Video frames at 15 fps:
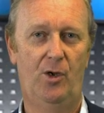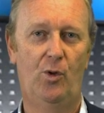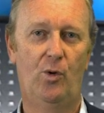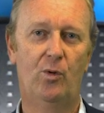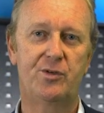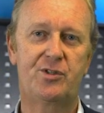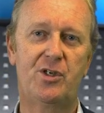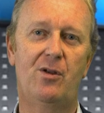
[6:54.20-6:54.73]
i
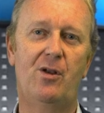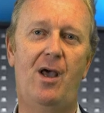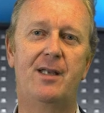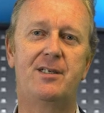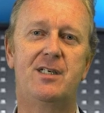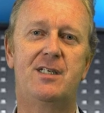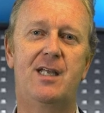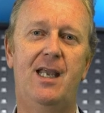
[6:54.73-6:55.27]
would also
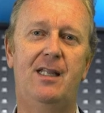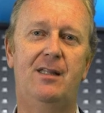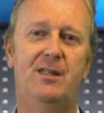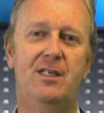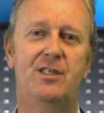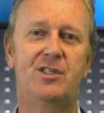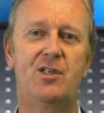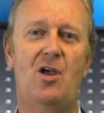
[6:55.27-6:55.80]
like to
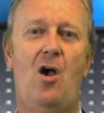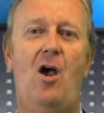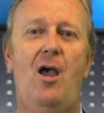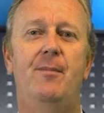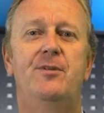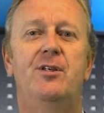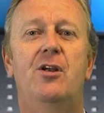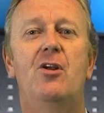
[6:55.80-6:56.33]
take this
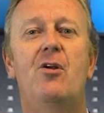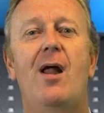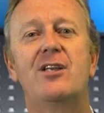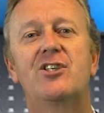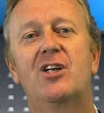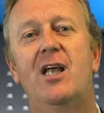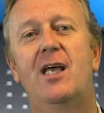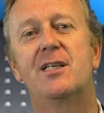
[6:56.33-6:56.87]
time to
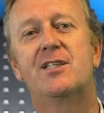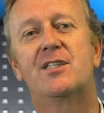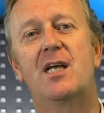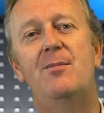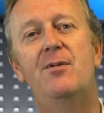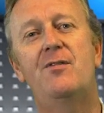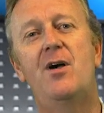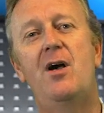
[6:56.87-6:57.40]
congratulate
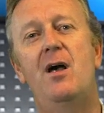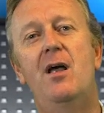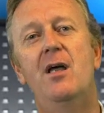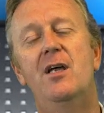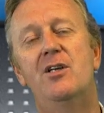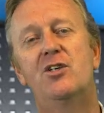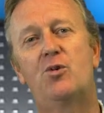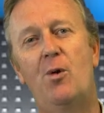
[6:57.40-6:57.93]
some of
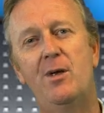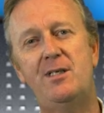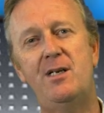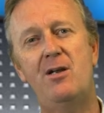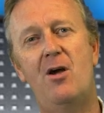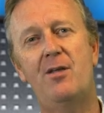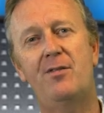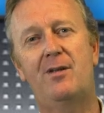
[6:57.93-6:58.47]
our
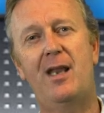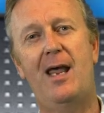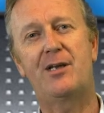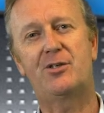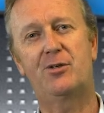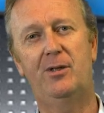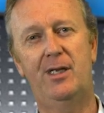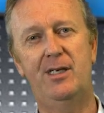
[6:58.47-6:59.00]
29th
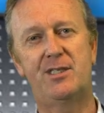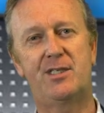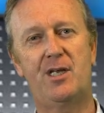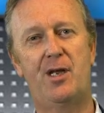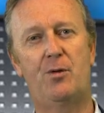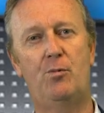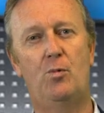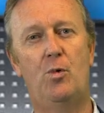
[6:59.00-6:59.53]
Lateral
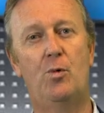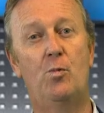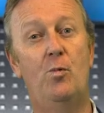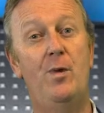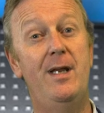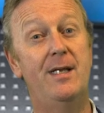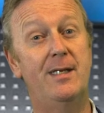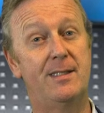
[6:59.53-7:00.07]
INCITE Award
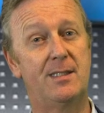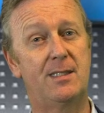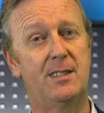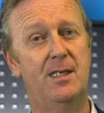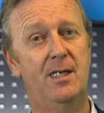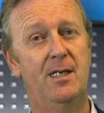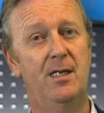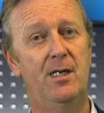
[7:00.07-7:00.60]

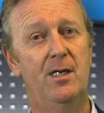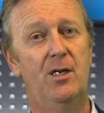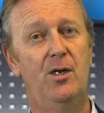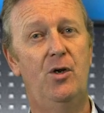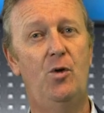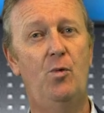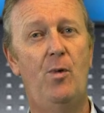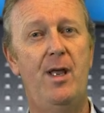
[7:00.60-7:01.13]
winners
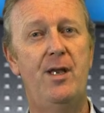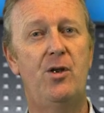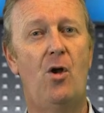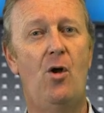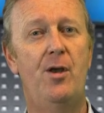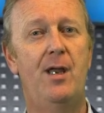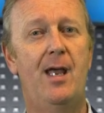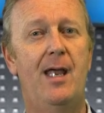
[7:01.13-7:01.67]
who went
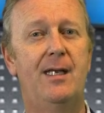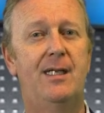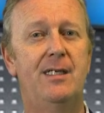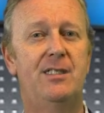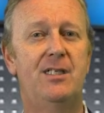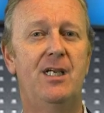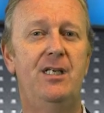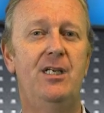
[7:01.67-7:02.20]
on and
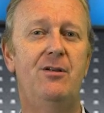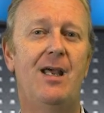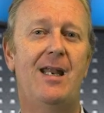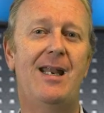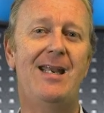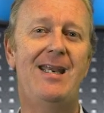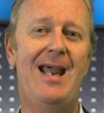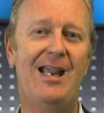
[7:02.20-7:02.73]
continued
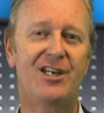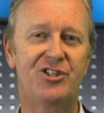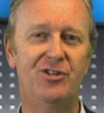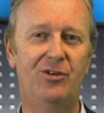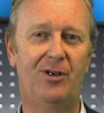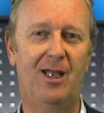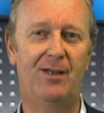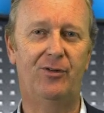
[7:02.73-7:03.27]
at a
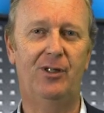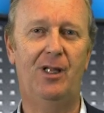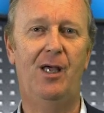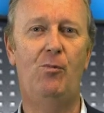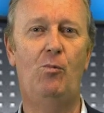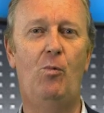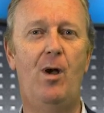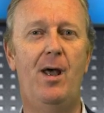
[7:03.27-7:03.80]
national level
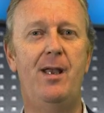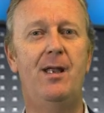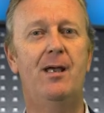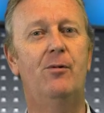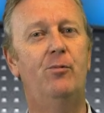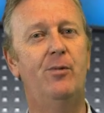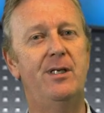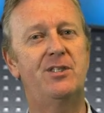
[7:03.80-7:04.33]
and
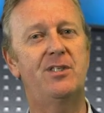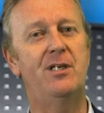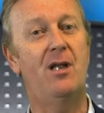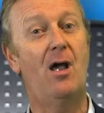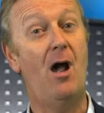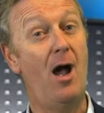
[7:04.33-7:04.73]
won recent